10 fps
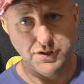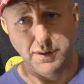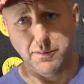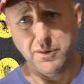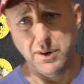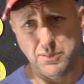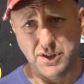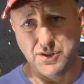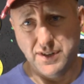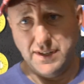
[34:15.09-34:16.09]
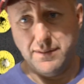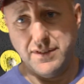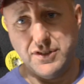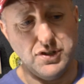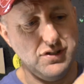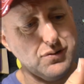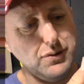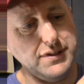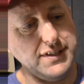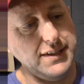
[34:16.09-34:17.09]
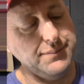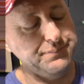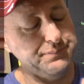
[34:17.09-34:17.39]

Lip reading: showed before. I'm pretty sure I did. There's 2 screws there.